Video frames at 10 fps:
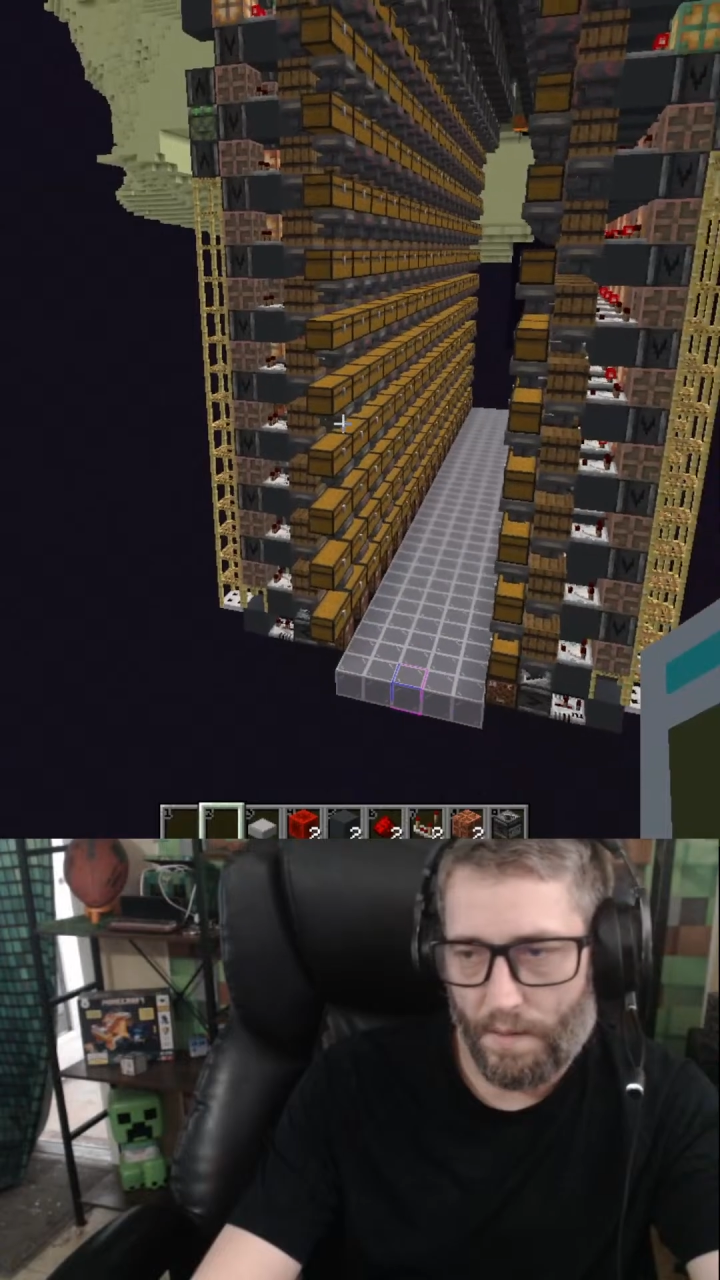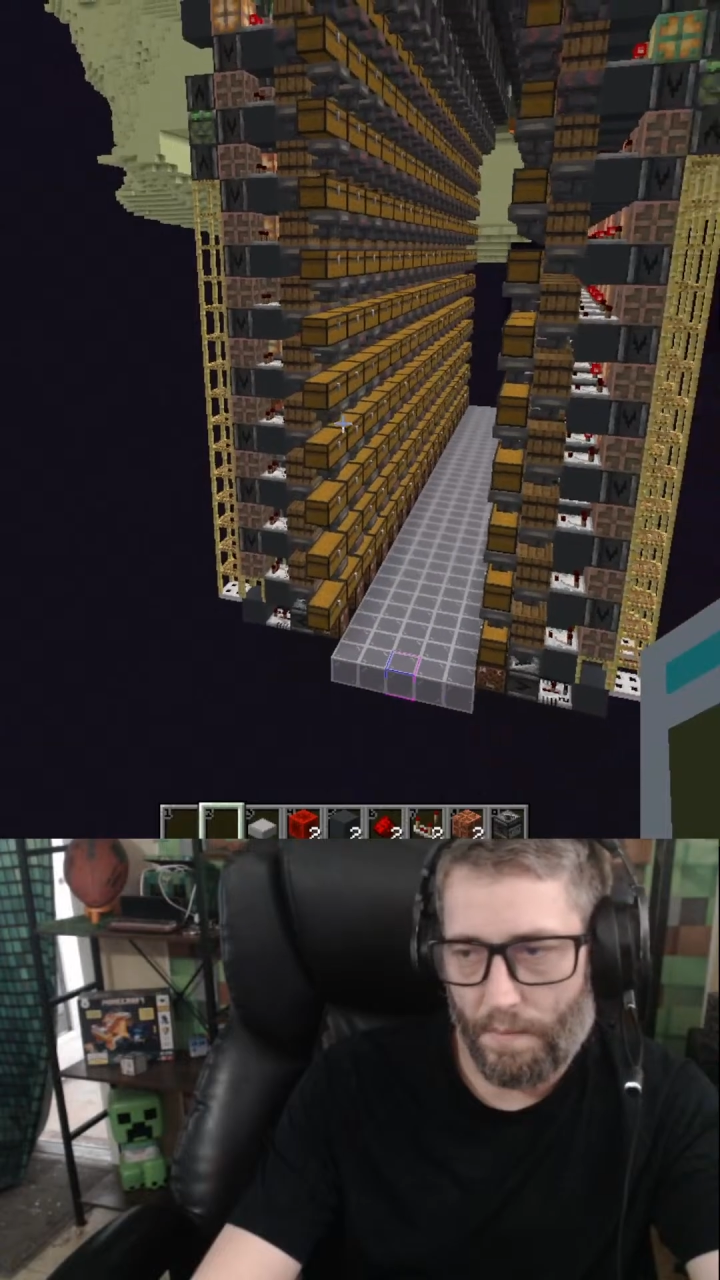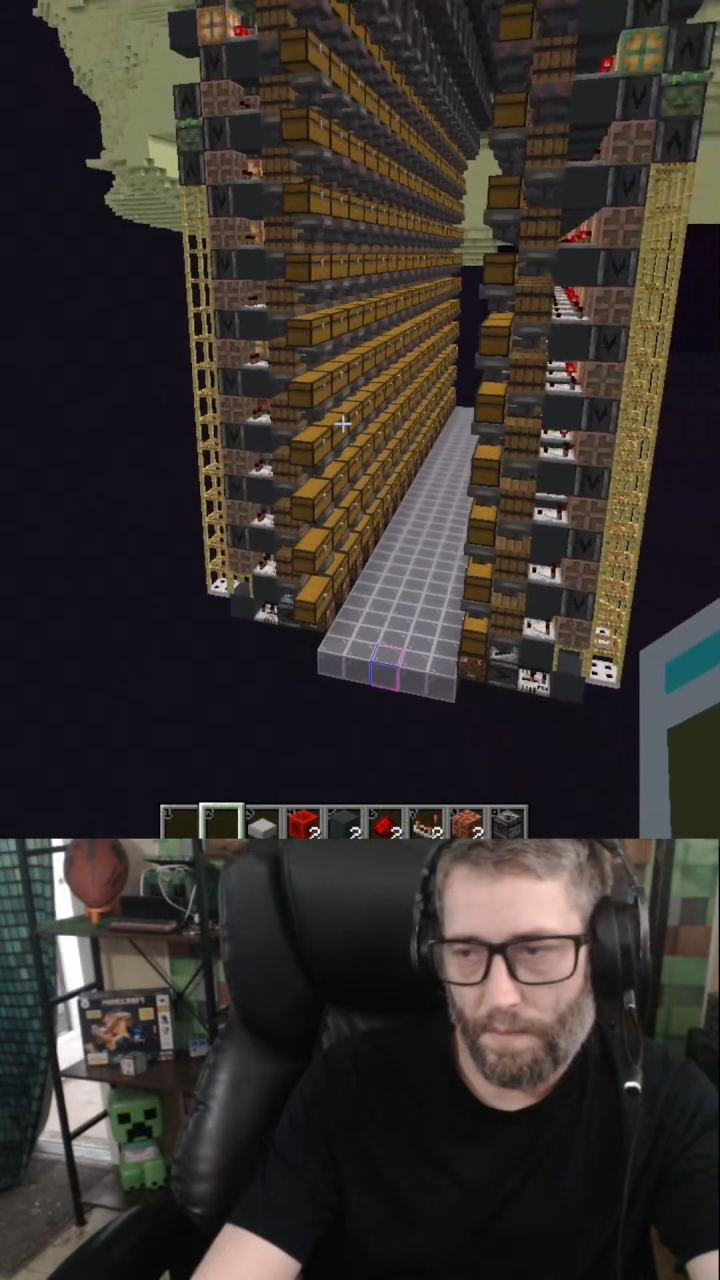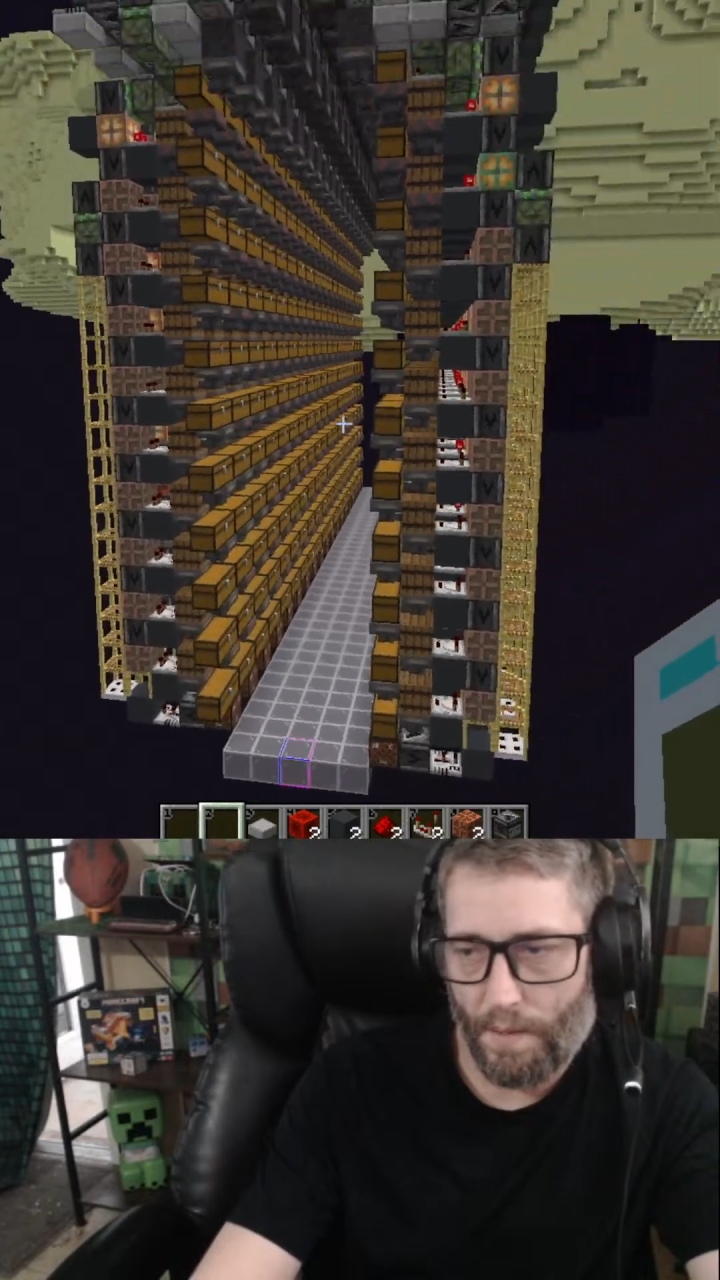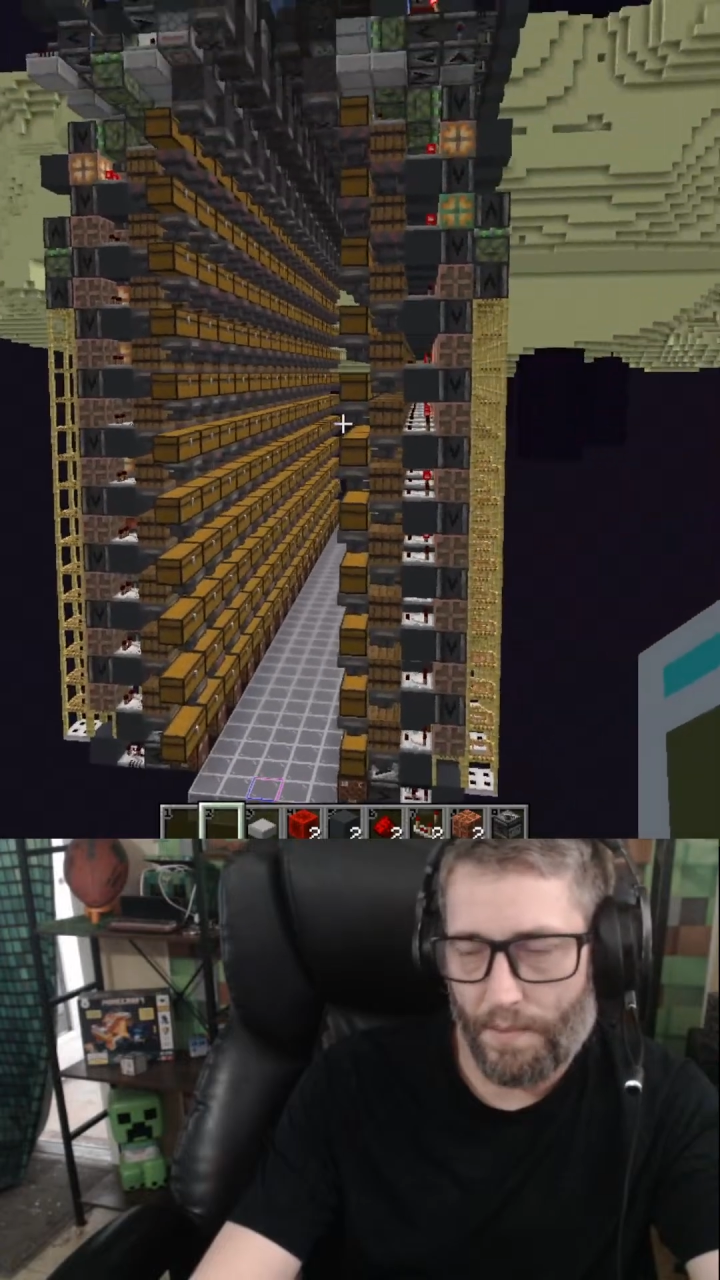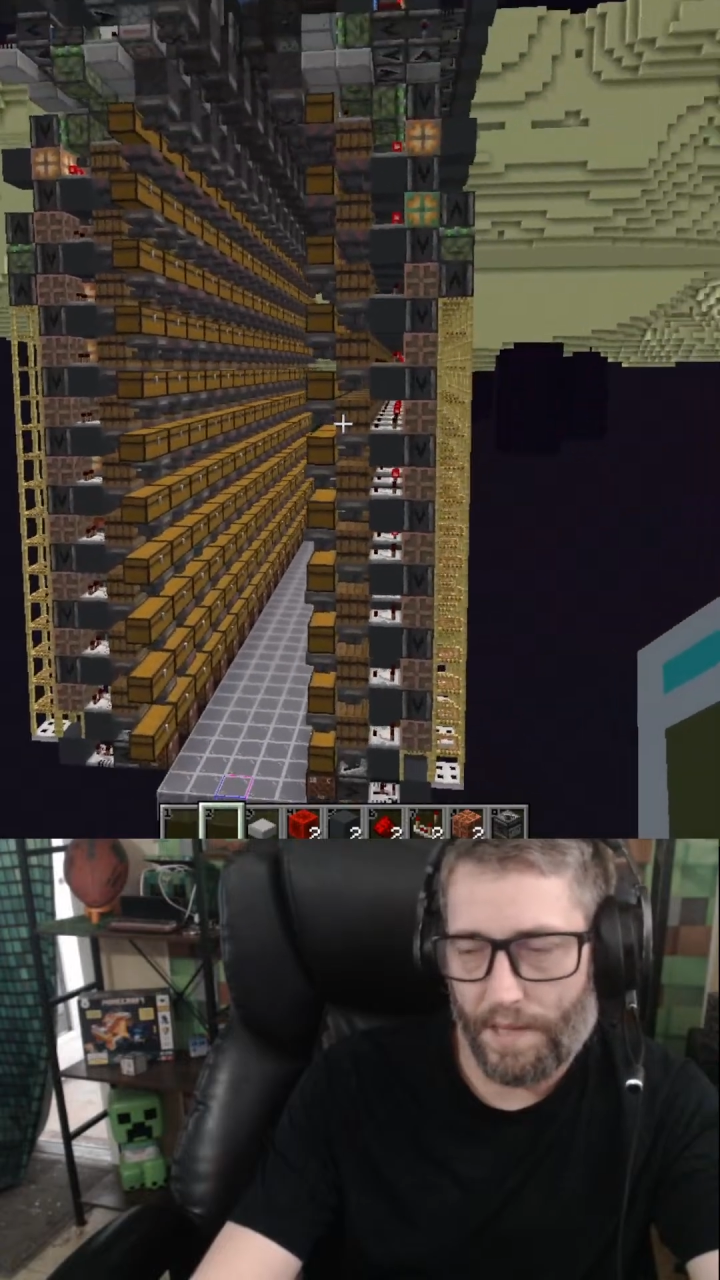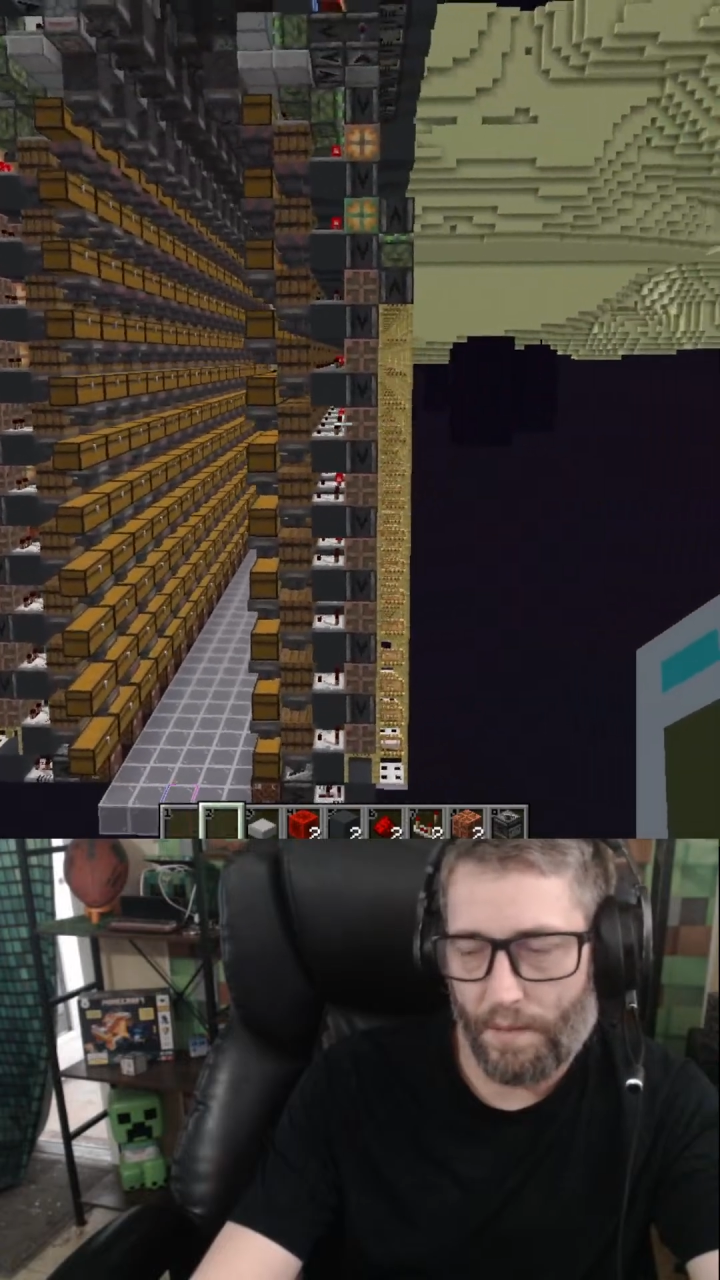But I'm thinking